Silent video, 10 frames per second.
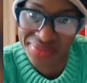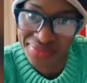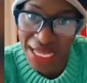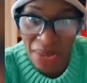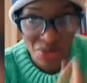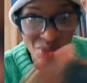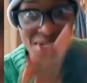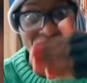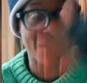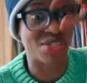I'm
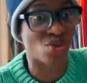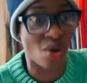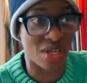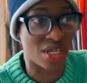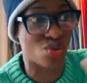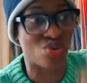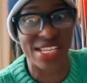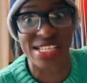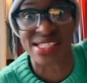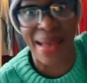using my story to
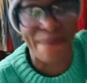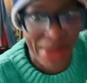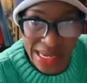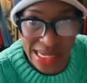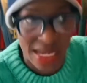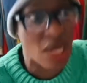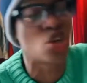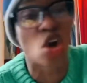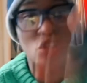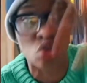teach somebody
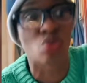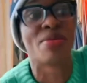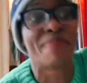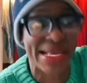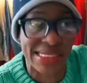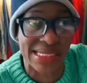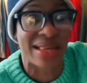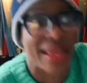not to be messy like